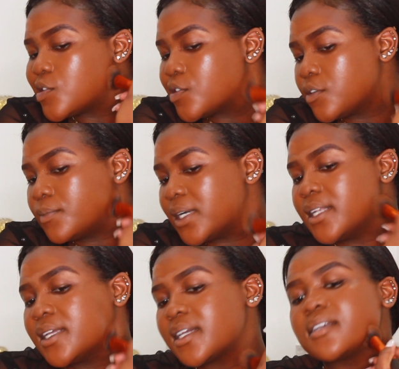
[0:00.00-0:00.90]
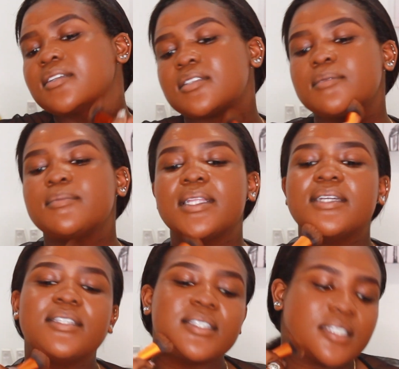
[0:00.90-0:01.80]
to my neck to
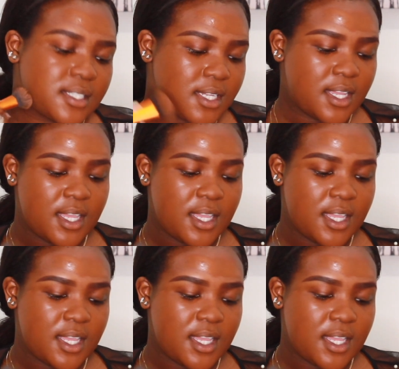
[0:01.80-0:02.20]
blend it.